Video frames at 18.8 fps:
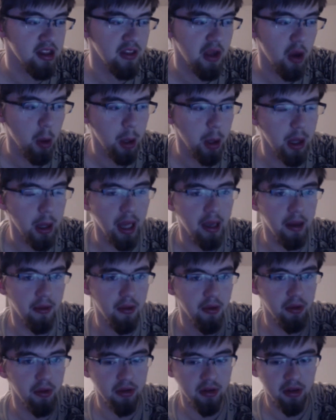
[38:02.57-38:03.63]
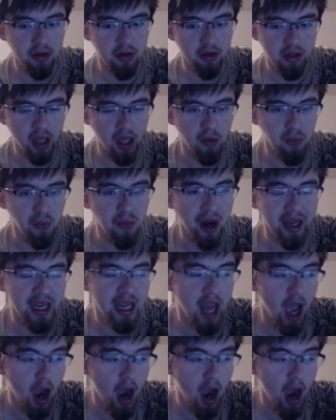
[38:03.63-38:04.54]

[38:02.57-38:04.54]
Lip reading: the only like right now